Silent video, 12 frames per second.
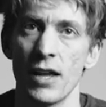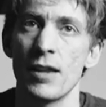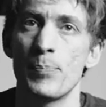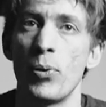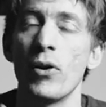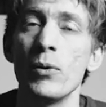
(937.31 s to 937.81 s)
And
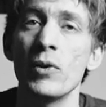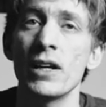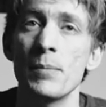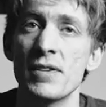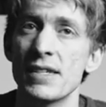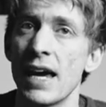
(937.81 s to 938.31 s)
the point when
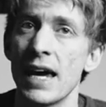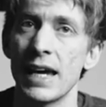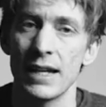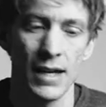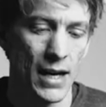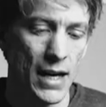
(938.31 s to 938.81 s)
I'm saying
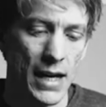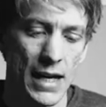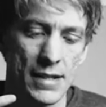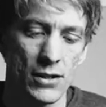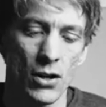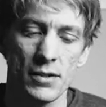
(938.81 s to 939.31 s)
it
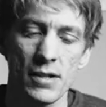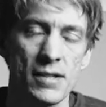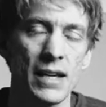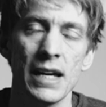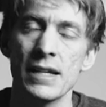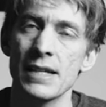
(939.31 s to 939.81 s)
is not to
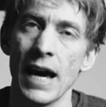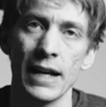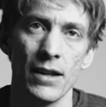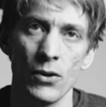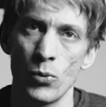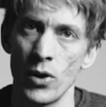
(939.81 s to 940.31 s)
say
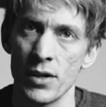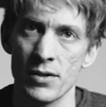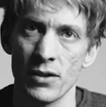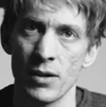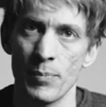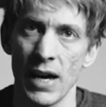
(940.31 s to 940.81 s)
exactly the words
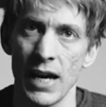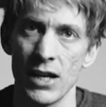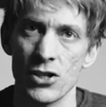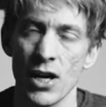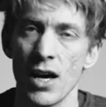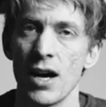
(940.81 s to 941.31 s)
on the
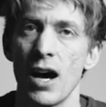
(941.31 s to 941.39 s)
page.